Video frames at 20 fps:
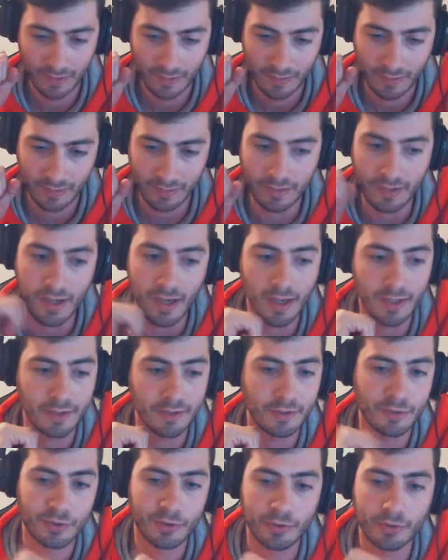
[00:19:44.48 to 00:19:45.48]

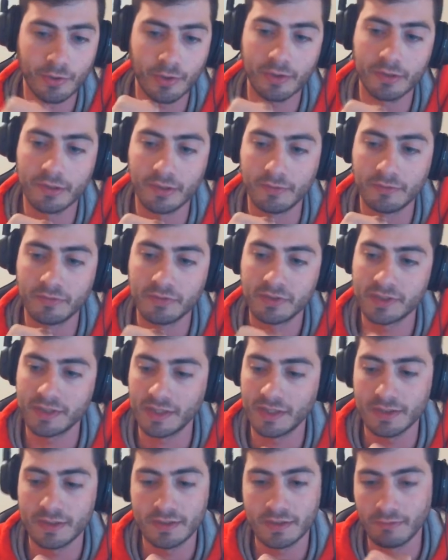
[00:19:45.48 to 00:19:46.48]
non-destructive
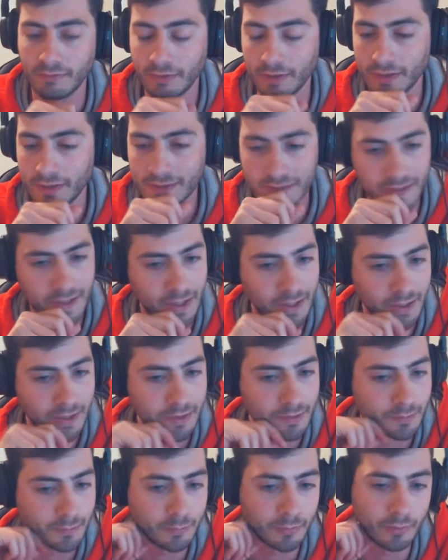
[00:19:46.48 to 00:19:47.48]
sends of the
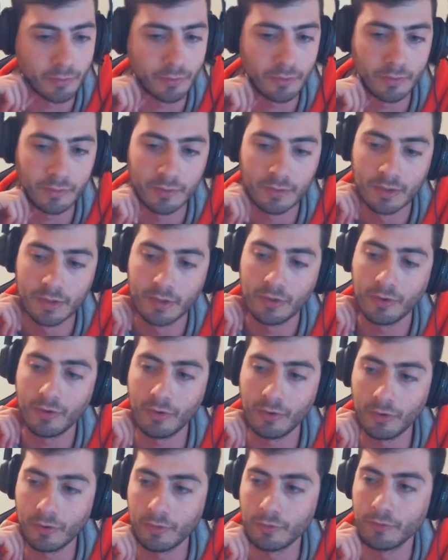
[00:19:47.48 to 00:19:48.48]
entire board
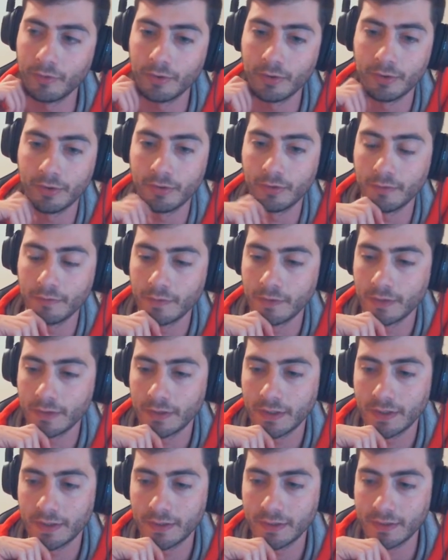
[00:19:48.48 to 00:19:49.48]
over and over
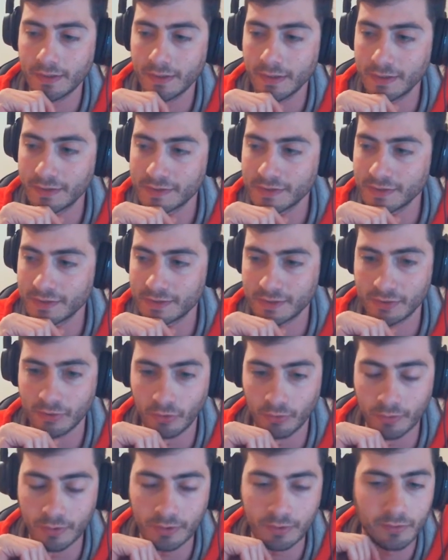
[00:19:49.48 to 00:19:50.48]
again, that's just
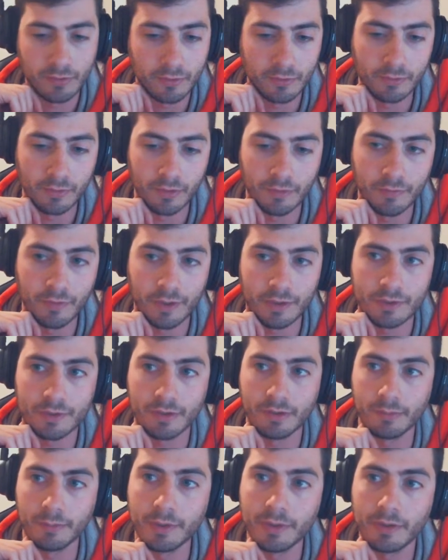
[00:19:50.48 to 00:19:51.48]
going to
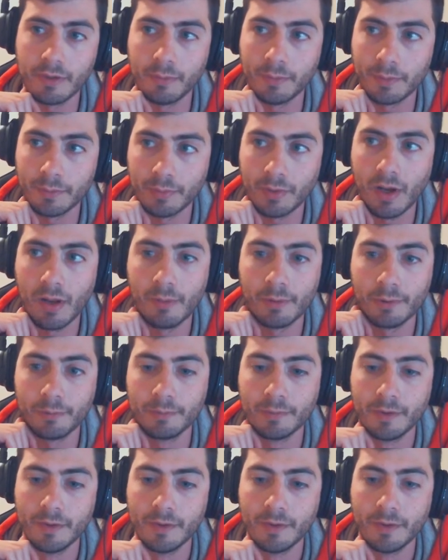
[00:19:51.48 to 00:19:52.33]
eventually become a problem.